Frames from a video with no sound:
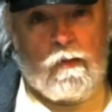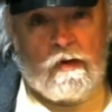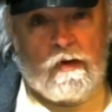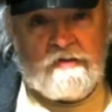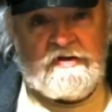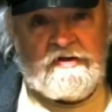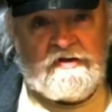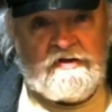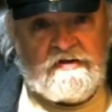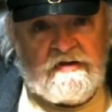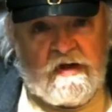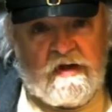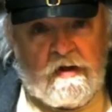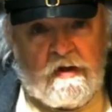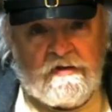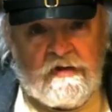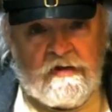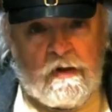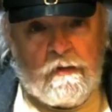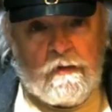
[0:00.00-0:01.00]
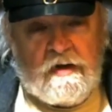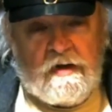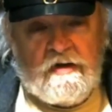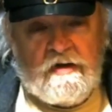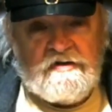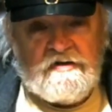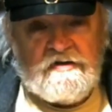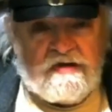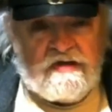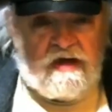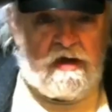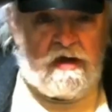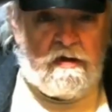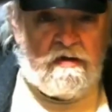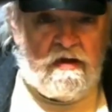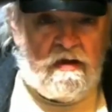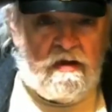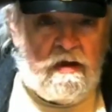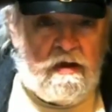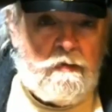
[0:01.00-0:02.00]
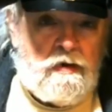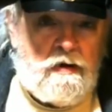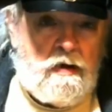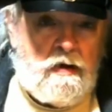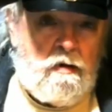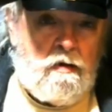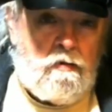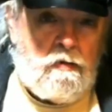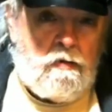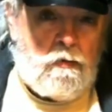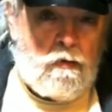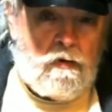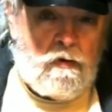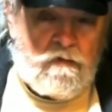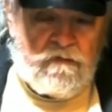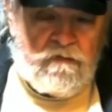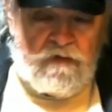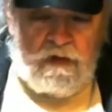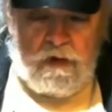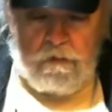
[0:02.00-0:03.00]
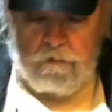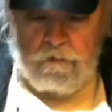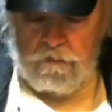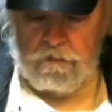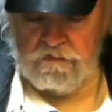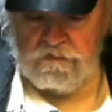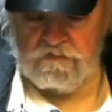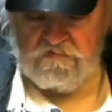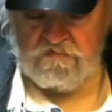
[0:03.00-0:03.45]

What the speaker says: Once it's their token, it's key to them and will only work for them.